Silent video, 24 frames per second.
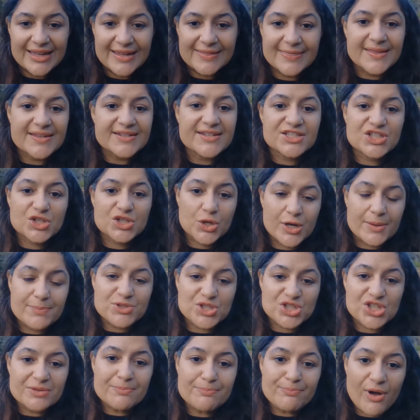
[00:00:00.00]
in the
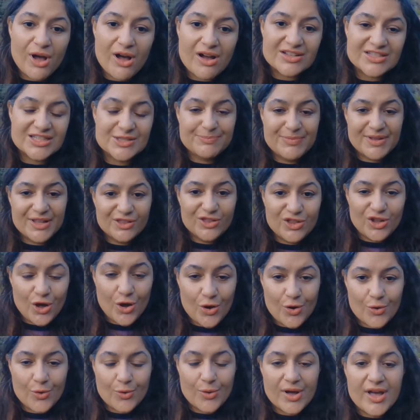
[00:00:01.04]
description box
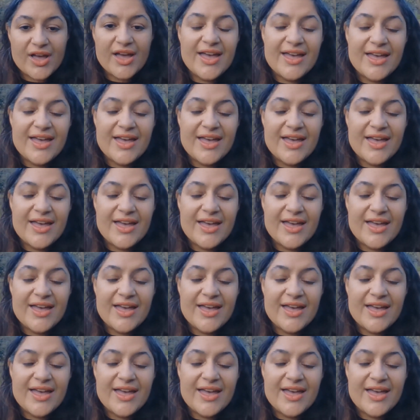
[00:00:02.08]
below.